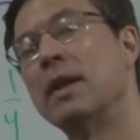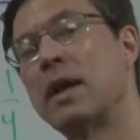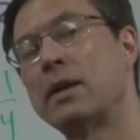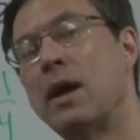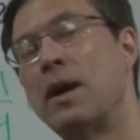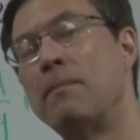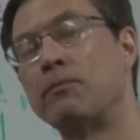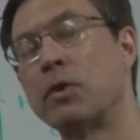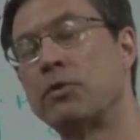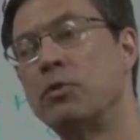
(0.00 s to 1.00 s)

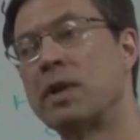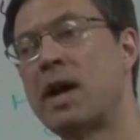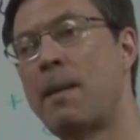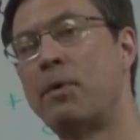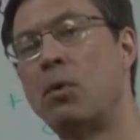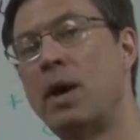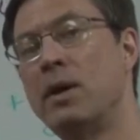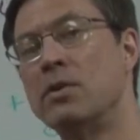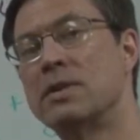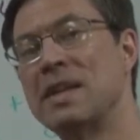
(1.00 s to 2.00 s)
the copper
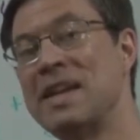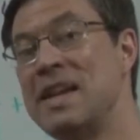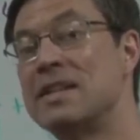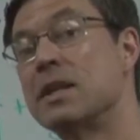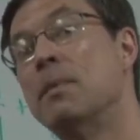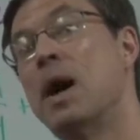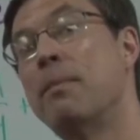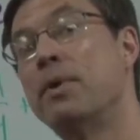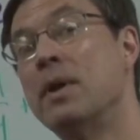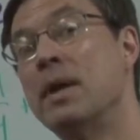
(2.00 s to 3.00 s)
wires heats them
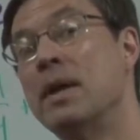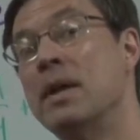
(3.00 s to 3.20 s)
up